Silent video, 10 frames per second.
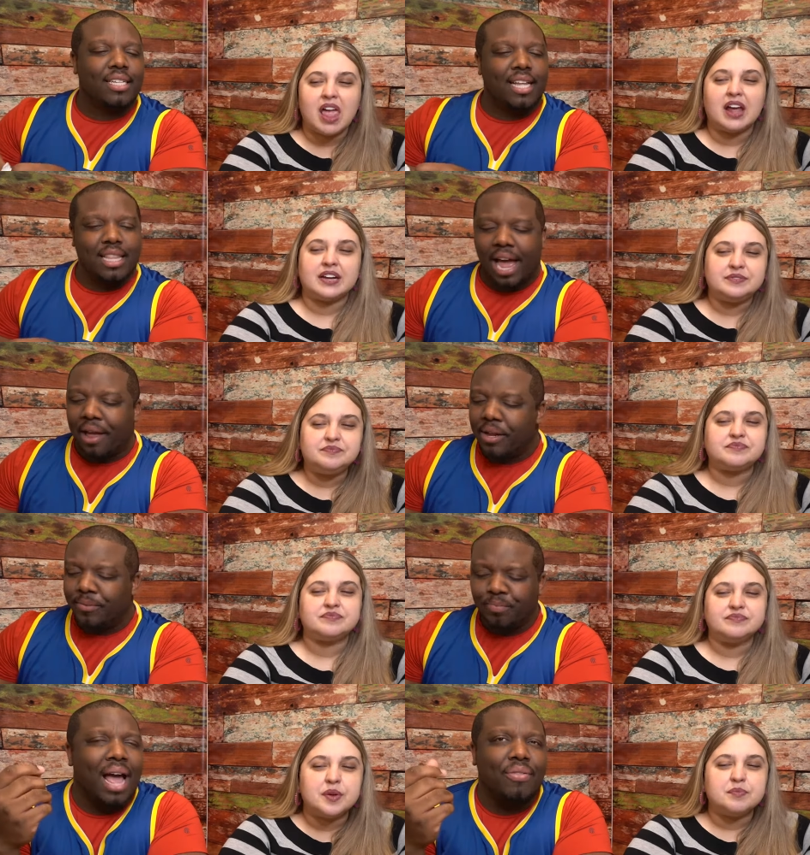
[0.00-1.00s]
Speaker 1: taste like that.
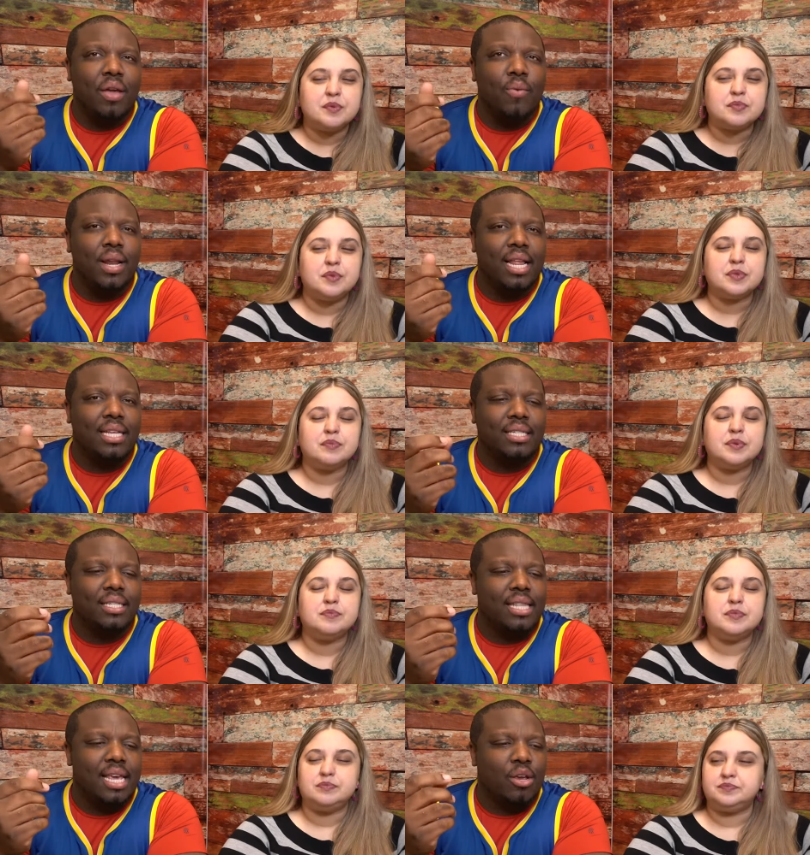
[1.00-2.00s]
I think what it is
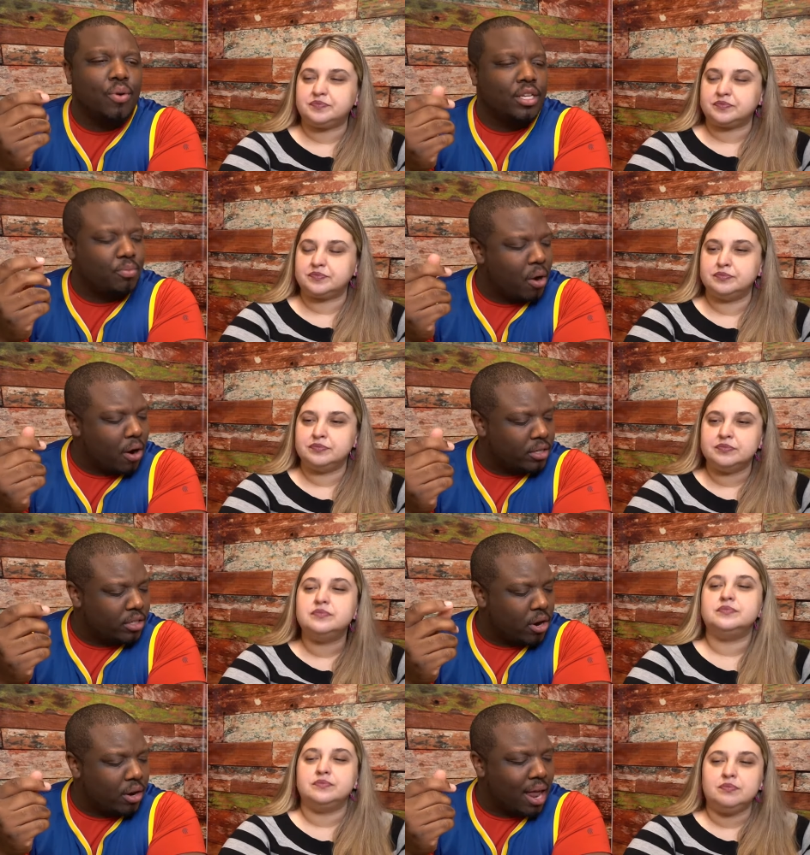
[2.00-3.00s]
the crisp
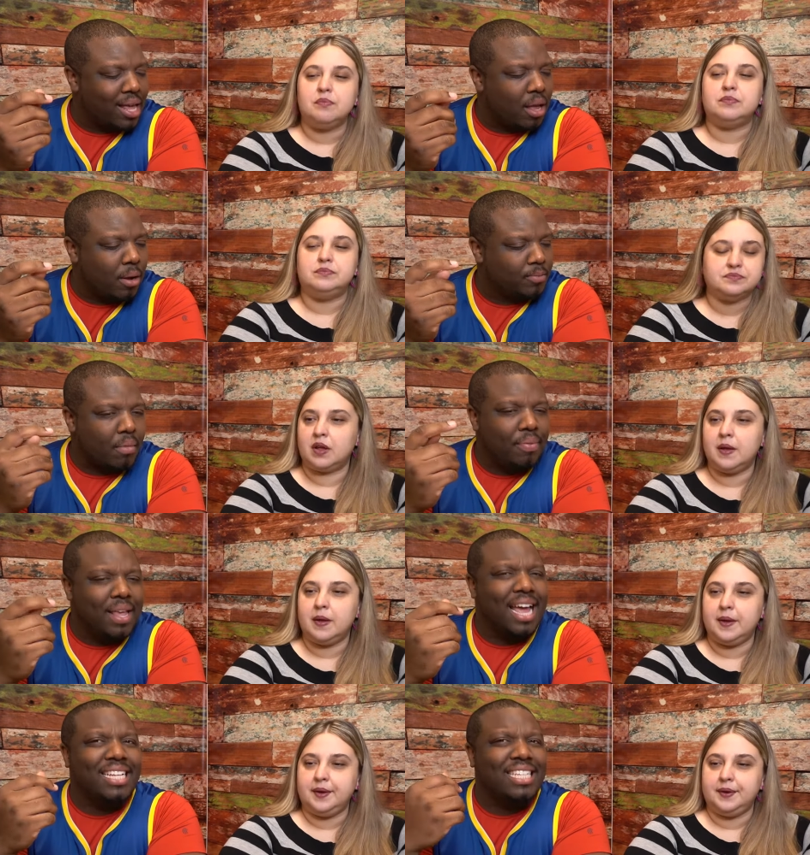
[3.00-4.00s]
part are like,
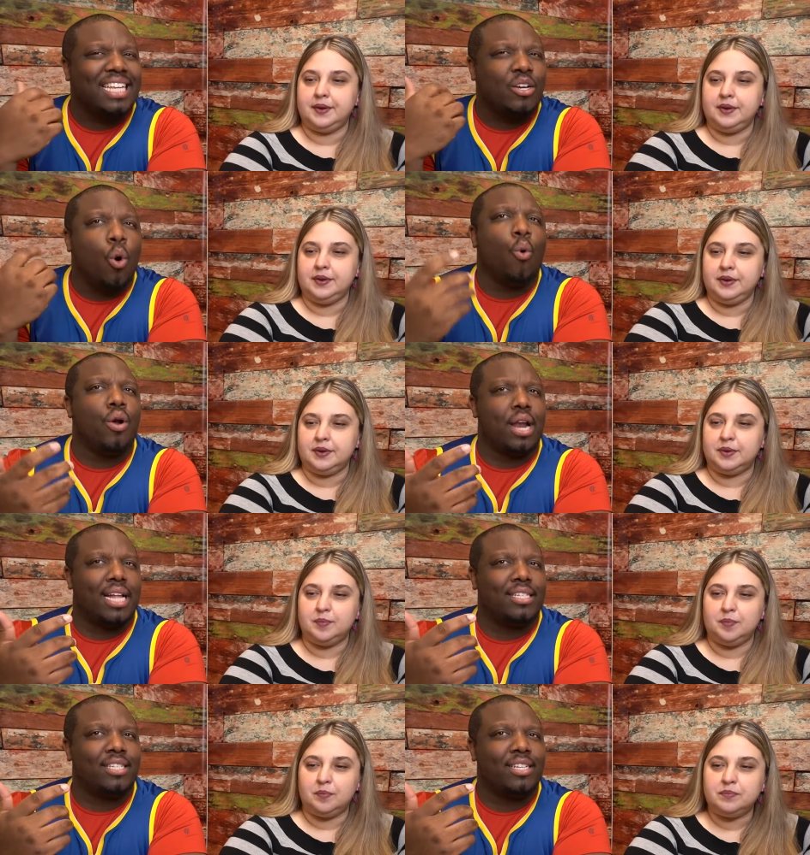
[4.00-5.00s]
they kind of just like corn
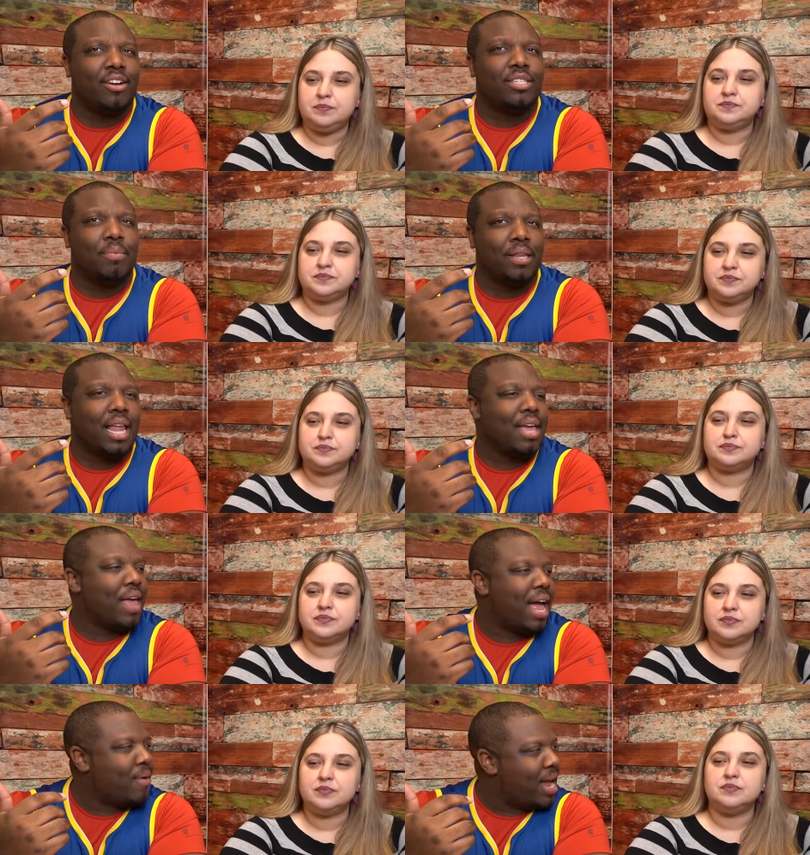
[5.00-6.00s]
nuts or something like
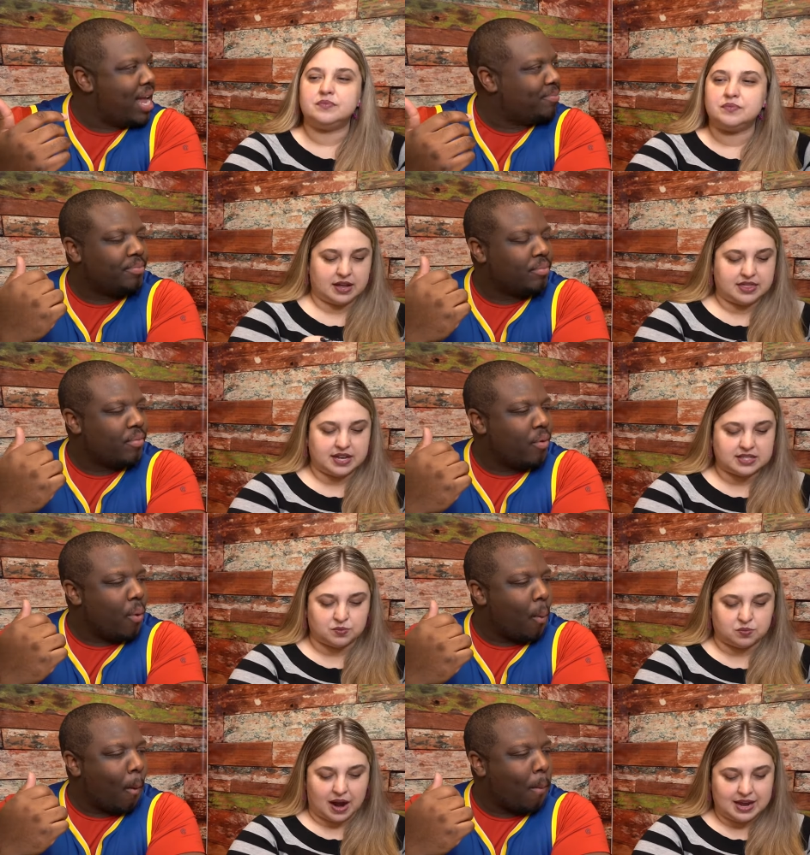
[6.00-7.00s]
that,
Speaker 2: right? I think it's
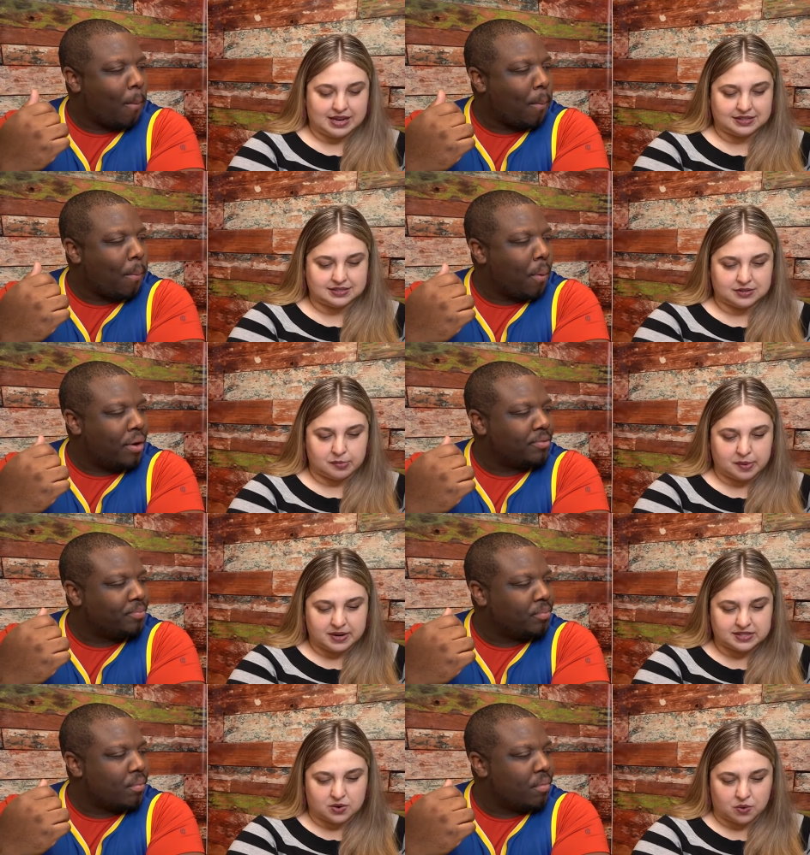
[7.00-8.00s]
rice, or maybe
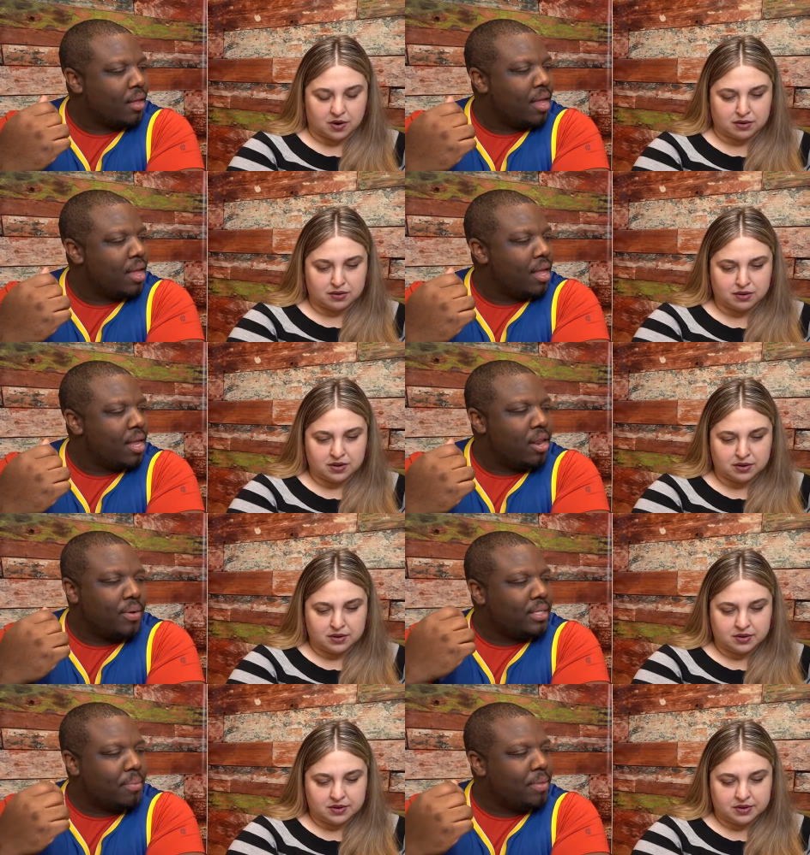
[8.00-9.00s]
it is corn.
Speaker 1: No,
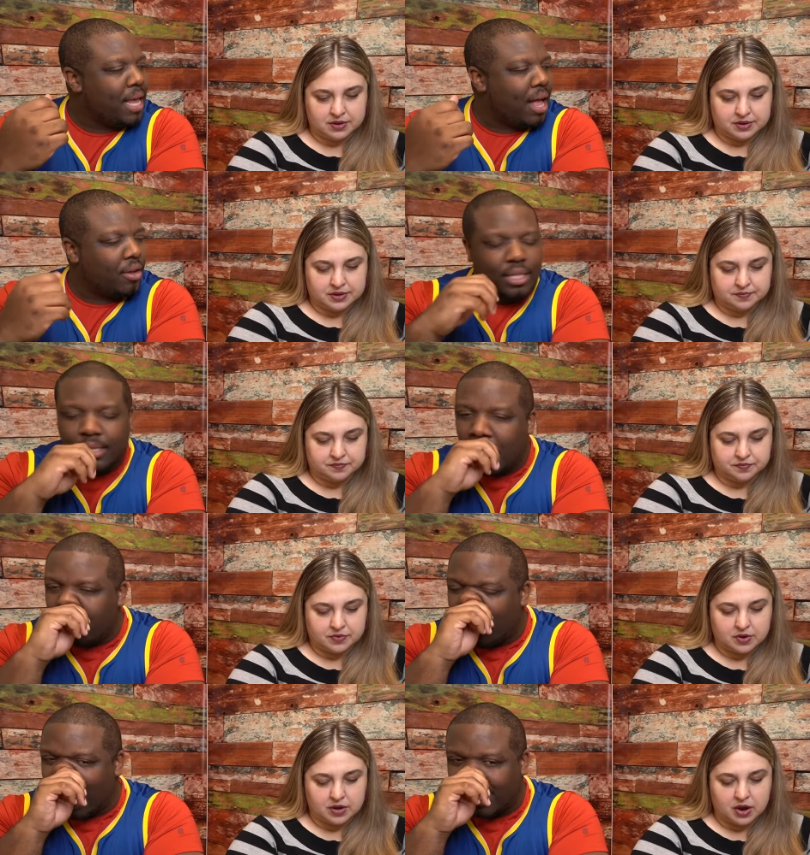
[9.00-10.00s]
it's something else. It's
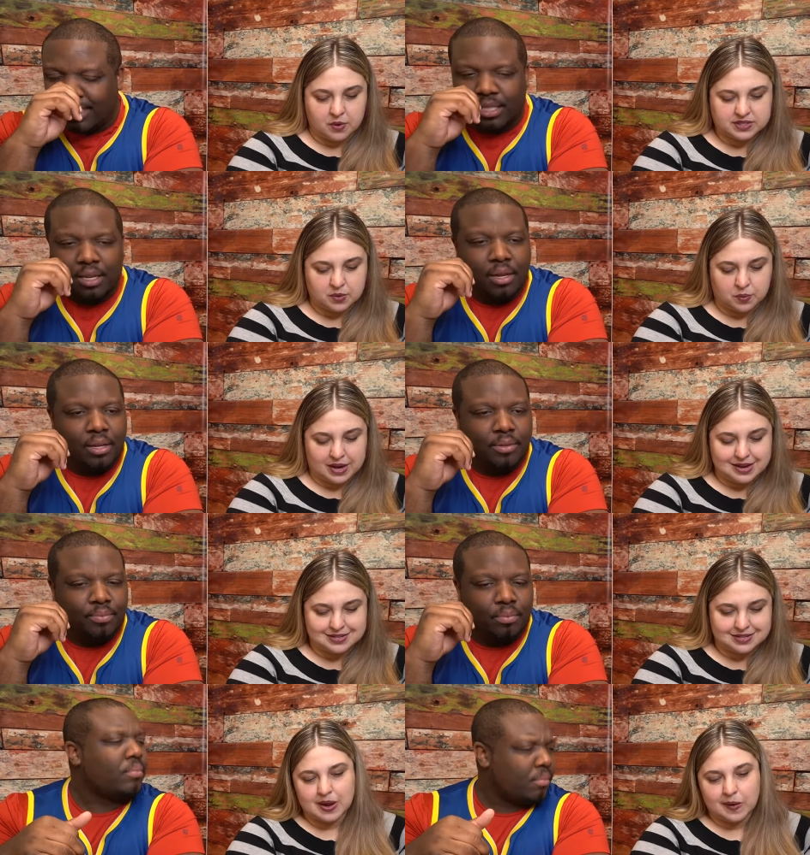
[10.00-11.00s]
not
Speaker 2: rice. Oh, is it
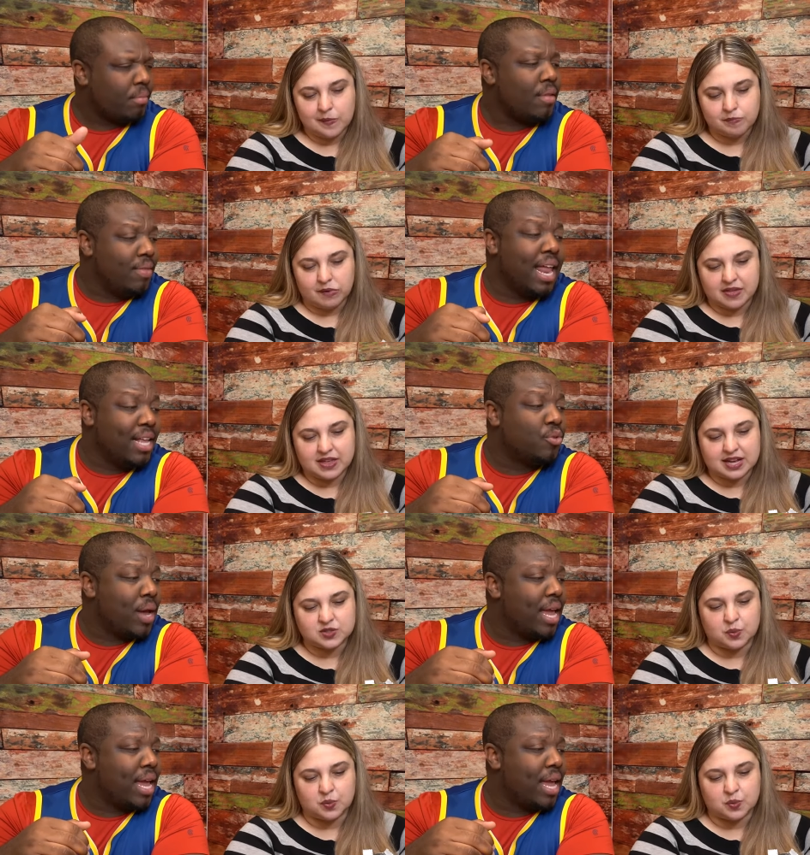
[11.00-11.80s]
wheat? That is wheat.